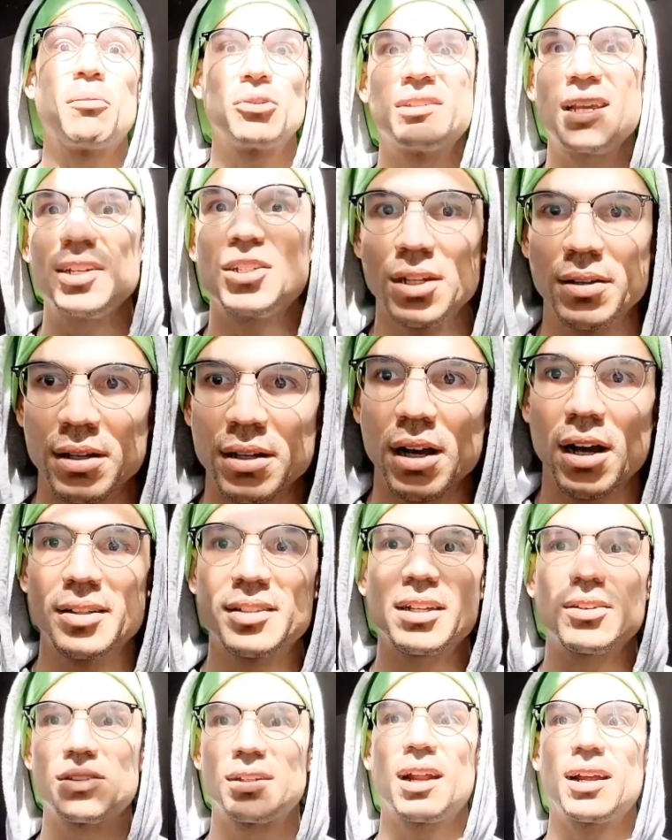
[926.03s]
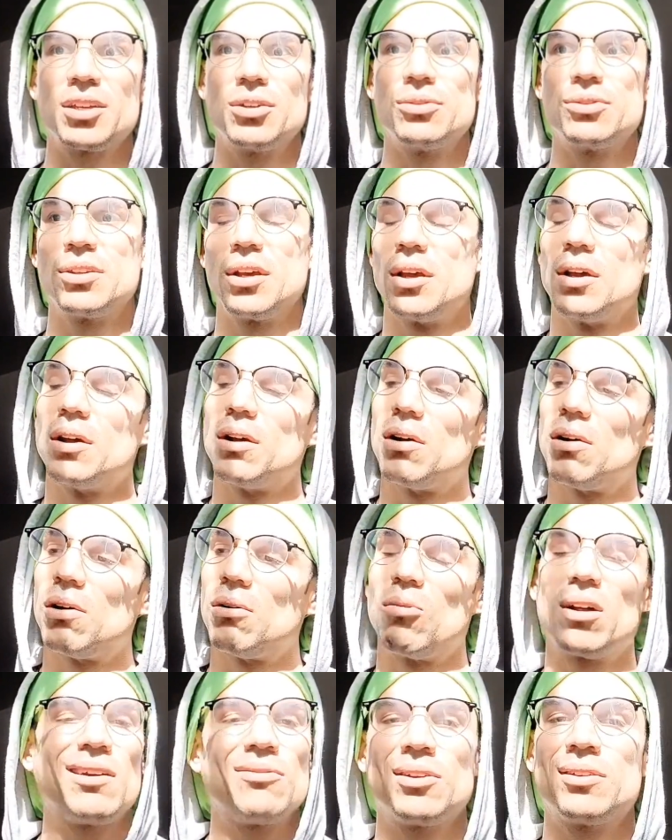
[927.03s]
memorization skills that I use,
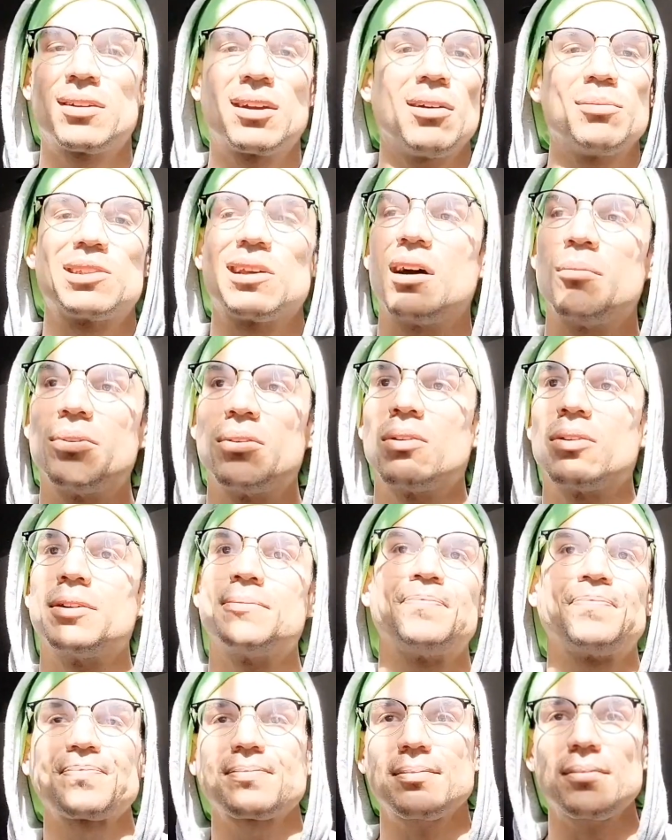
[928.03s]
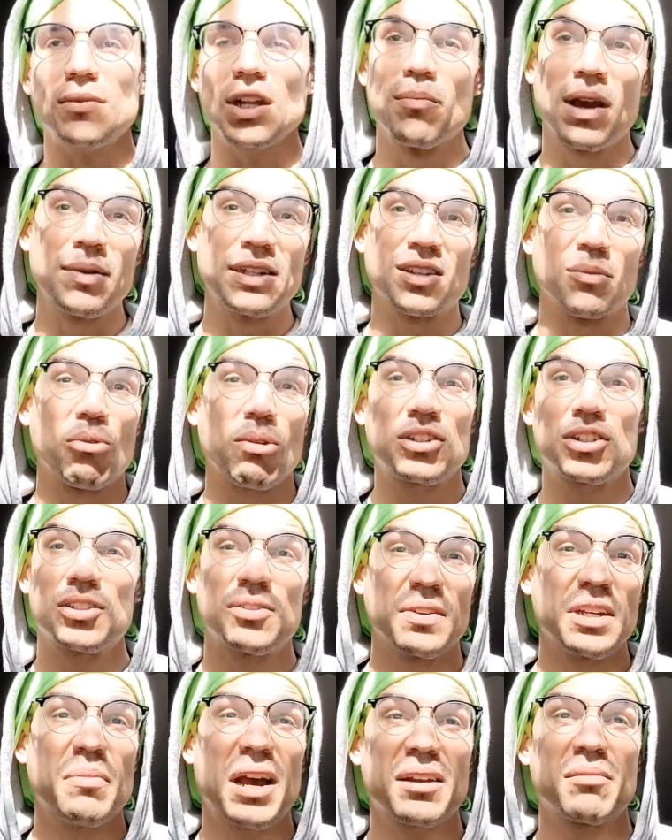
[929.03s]
whatever that comes up, or maybe some
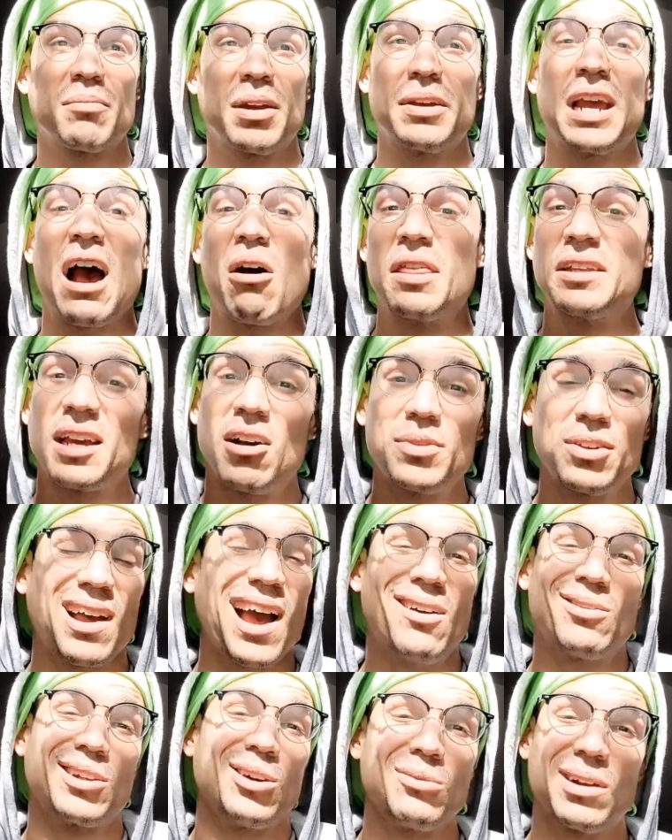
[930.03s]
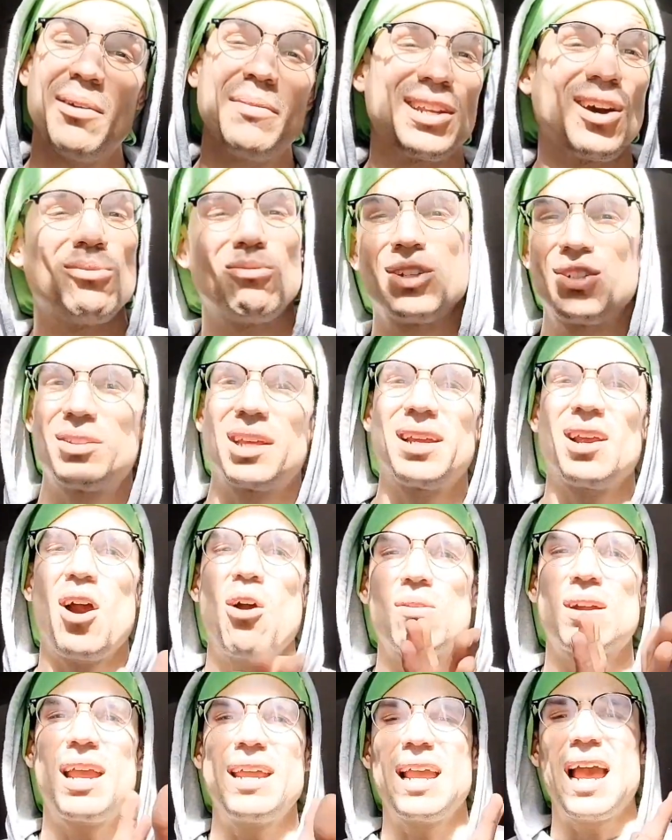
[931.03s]
questions, feedback, maybe how this helped you. I don't know. Let me know what you
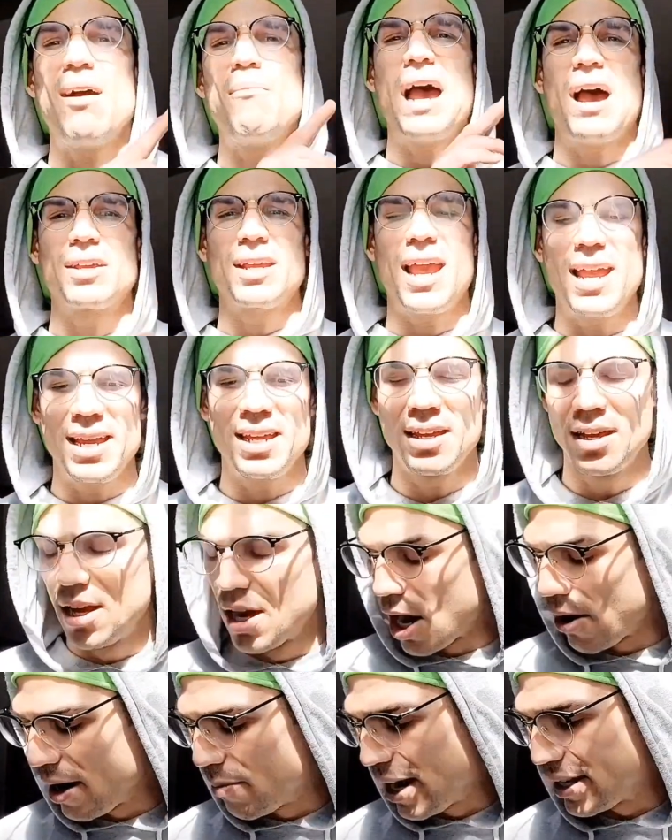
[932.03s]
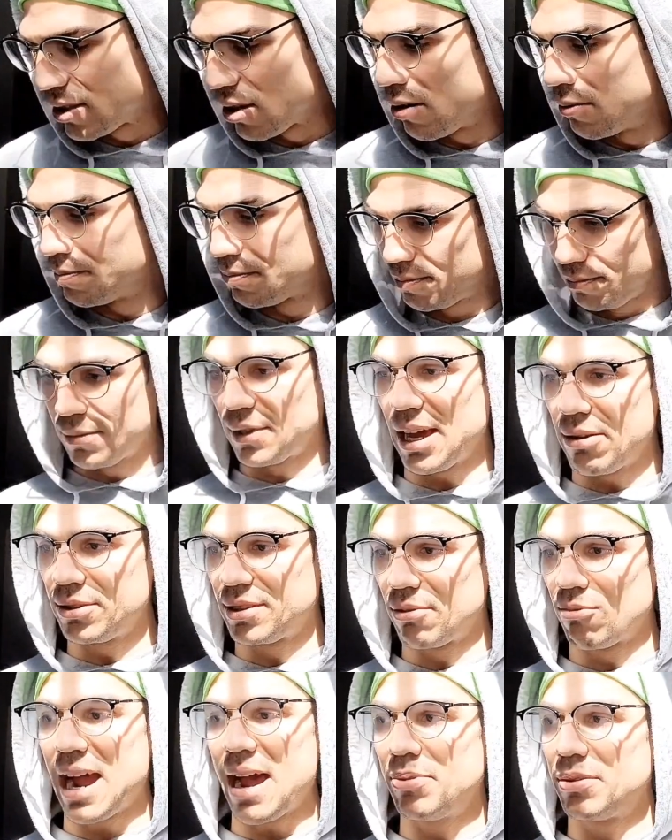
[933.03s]
think. Okay, I'm out. Hey, all right, bet. So
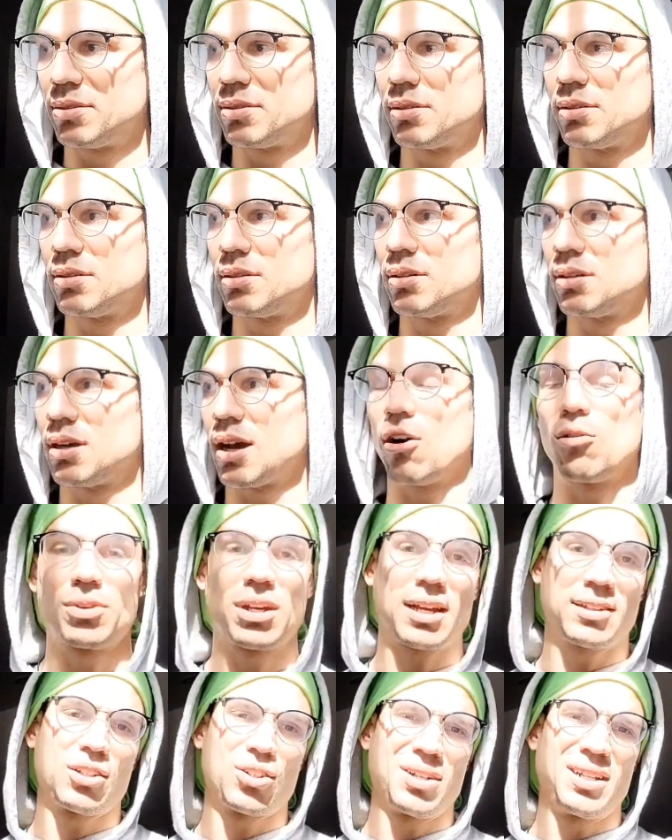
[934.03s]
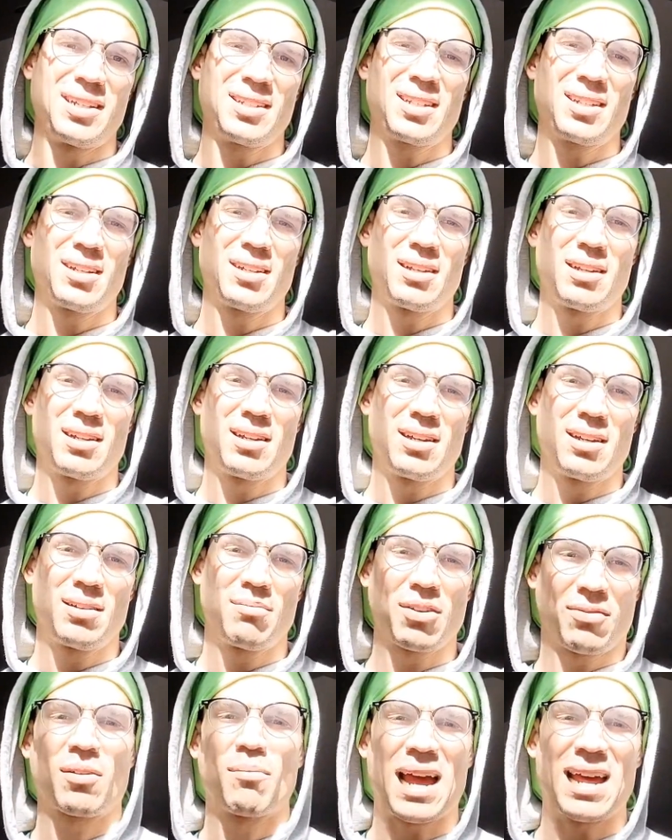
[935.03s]
that was the wrap. I hope you guys enjoyed this.
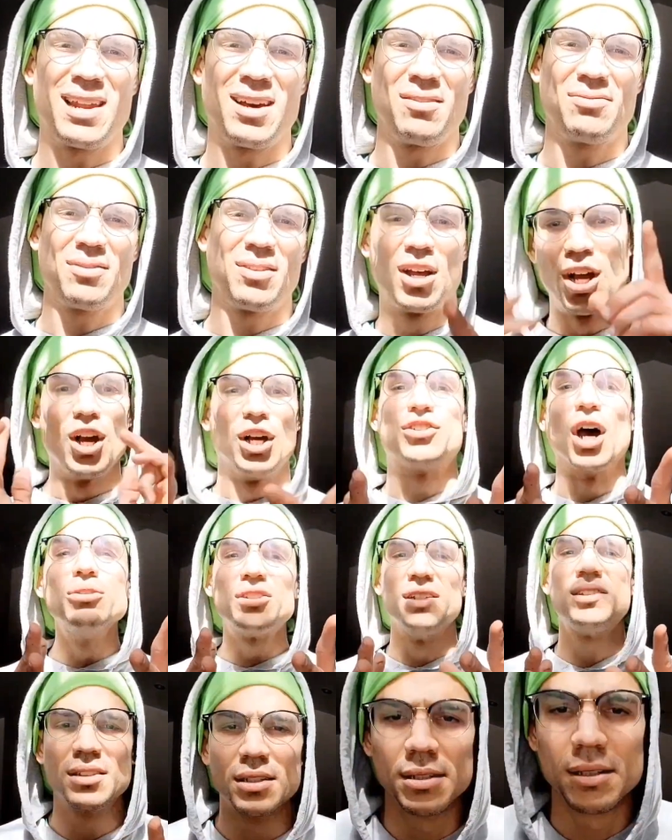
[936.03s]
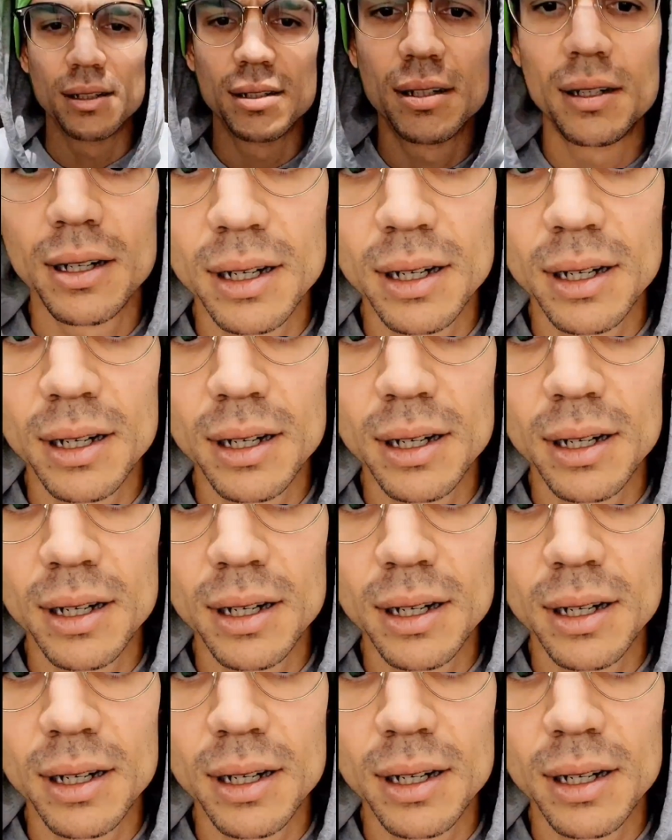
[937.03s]
Motherfucking mad love. Deuces.